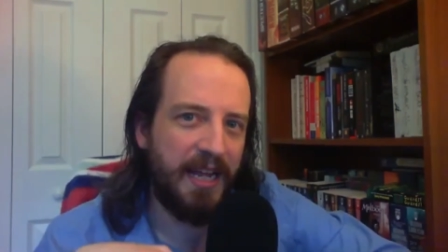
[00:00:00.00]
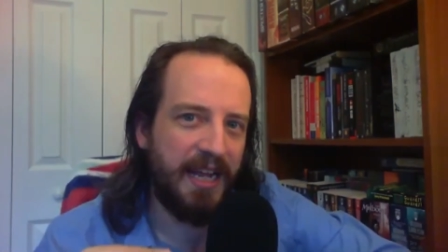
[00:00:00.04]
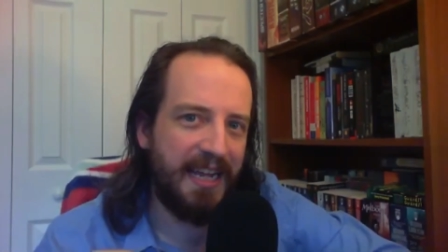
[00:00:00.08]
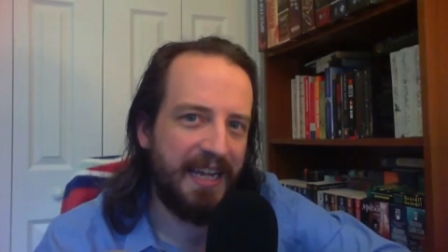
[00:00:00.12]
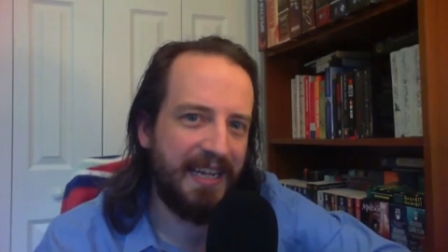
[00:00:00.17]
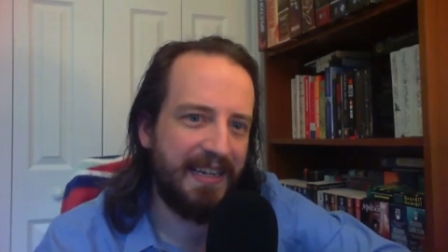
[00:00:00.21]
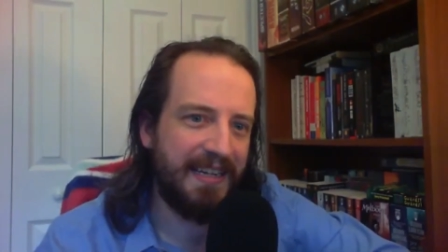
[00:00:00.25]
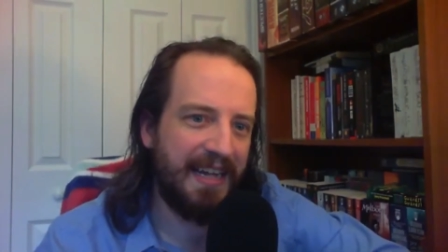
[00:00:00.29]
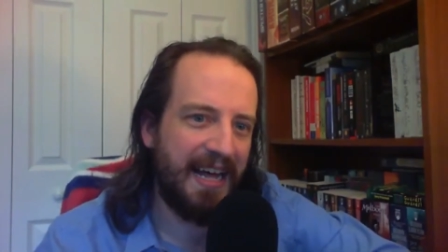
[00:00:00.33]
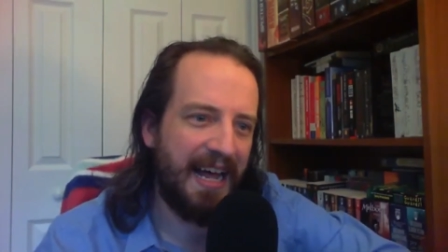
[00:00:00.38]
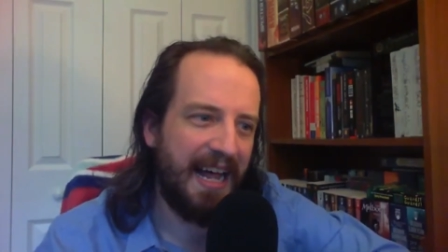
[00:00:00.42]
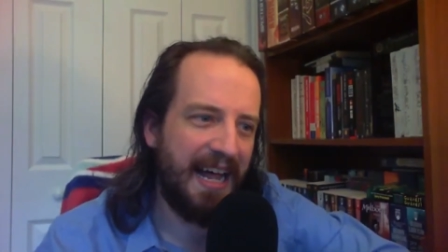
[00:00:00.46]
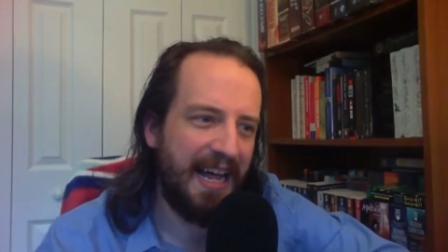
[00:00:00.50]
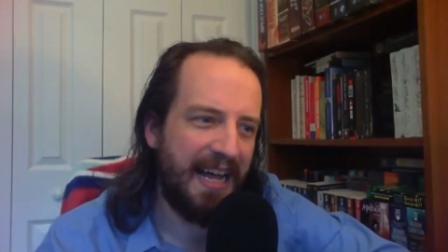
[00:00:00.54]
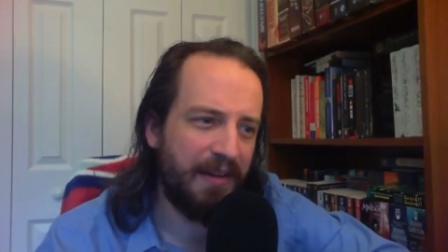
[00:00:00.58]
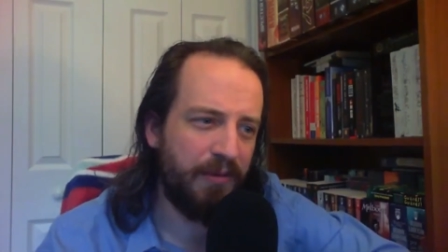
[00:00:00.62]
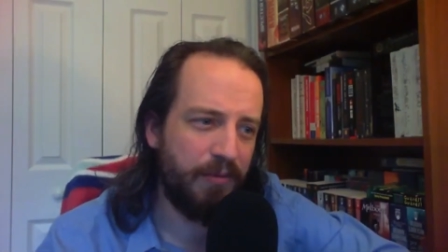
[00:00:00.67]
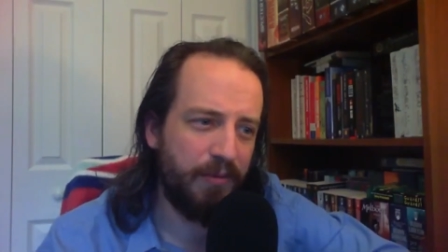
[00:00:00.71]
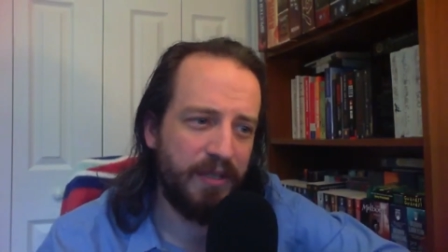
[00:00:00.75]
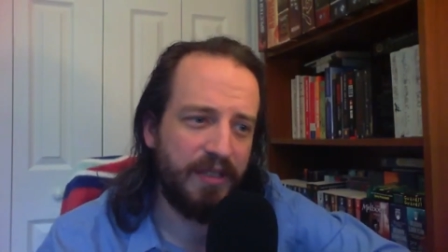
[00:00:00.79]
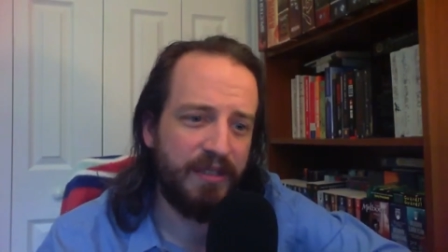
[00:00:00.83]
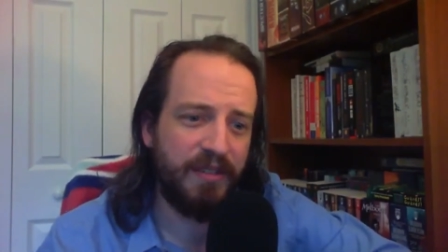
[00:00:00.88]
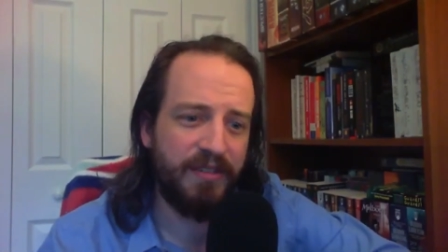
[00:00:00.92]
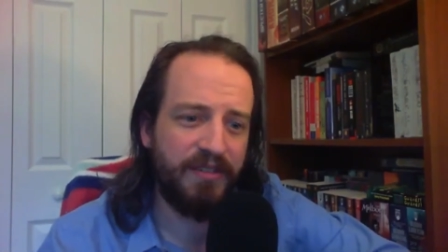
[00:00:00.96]
and I
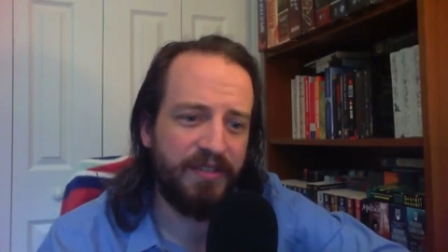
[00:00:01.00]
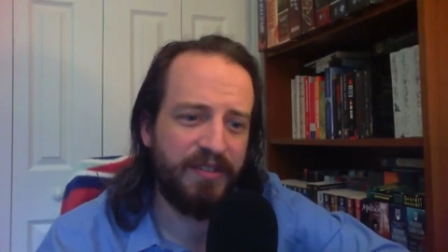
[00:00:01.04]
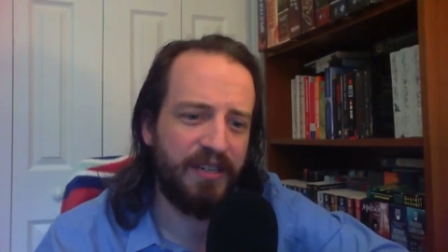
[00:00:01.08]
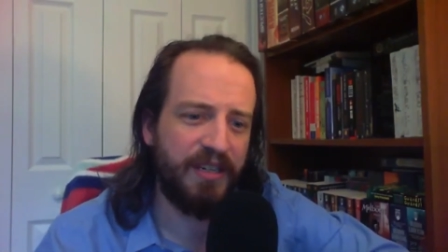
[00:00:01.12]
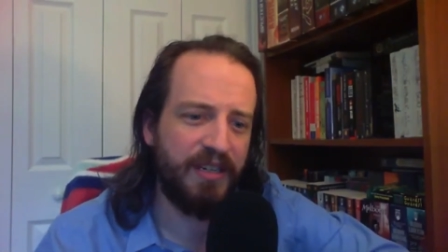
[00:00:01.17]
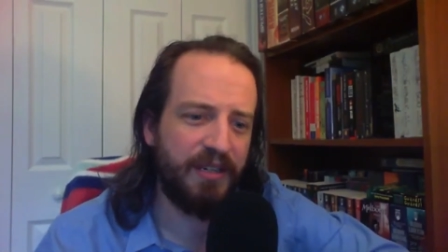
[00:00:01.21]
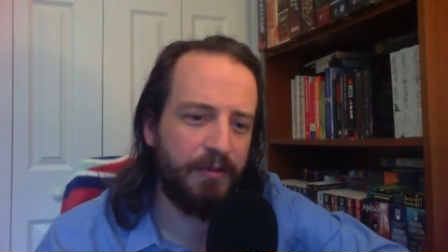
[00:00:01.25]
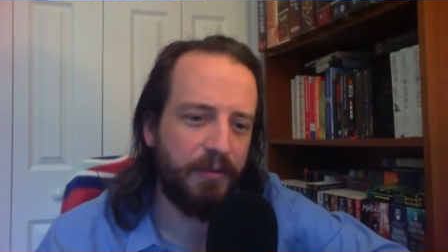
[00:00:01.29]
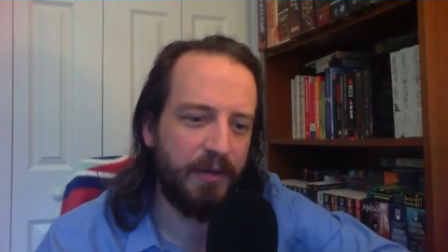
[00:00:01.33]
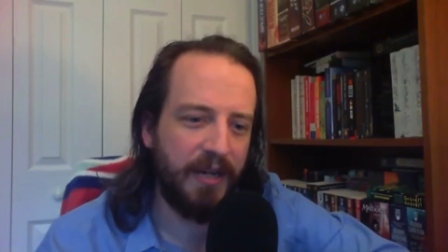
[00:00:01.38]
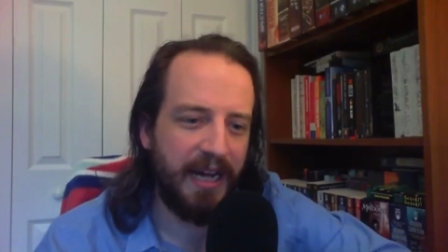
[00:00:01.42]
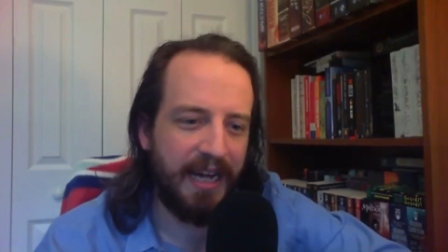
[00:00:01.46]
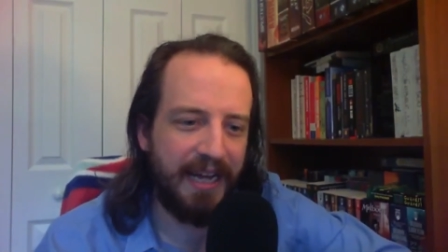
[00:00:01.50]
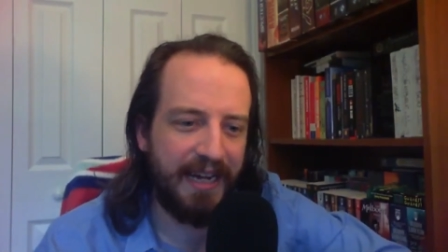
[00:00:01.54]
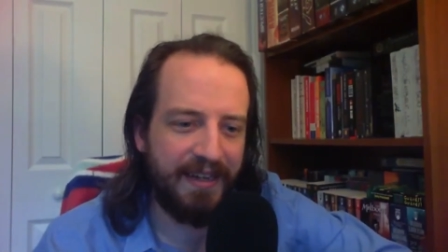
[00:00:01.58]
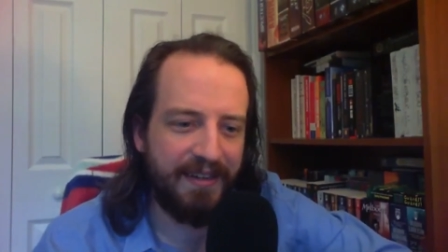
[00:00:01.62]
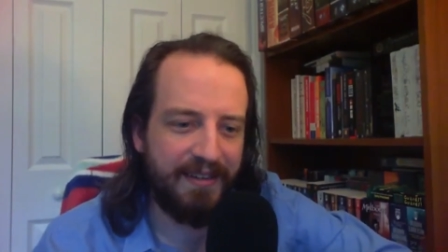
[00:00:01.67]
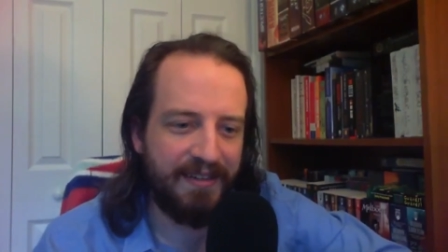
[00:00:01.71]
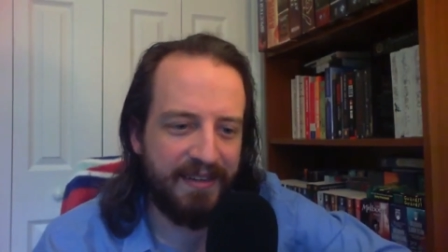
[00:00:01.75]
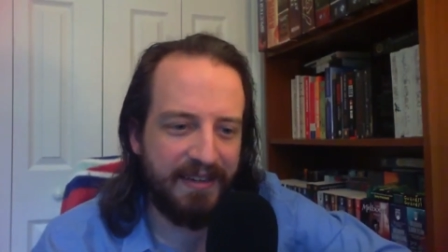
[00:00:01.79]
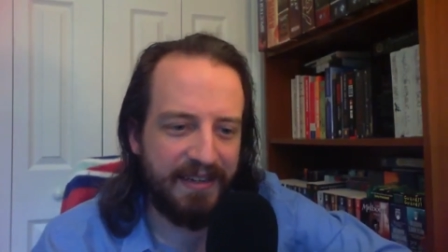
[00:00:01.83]
will see you guys